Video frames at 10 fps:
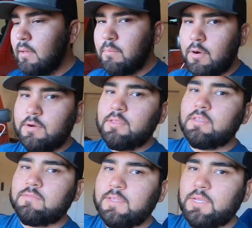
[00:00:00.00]
part of
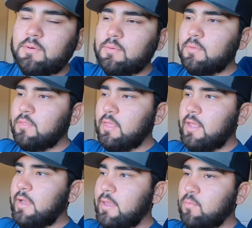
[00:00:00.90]
this video
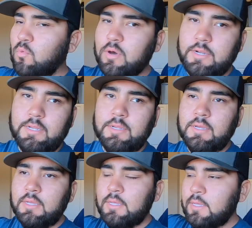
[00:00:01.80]
that I
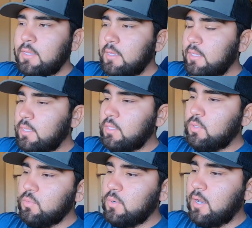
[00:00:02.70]
wanted
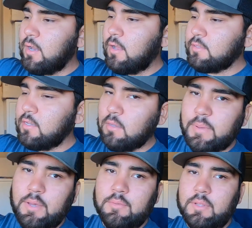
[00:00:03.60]
to talk
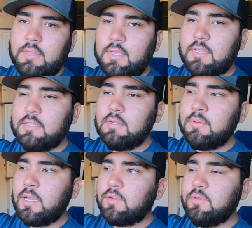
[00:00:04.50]
about, and that's going to
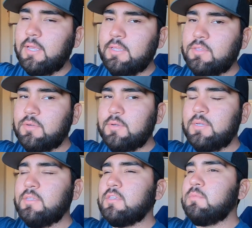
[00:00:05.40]
be actually
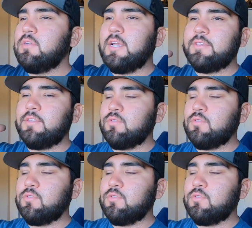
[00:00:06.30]
answering some of you guys'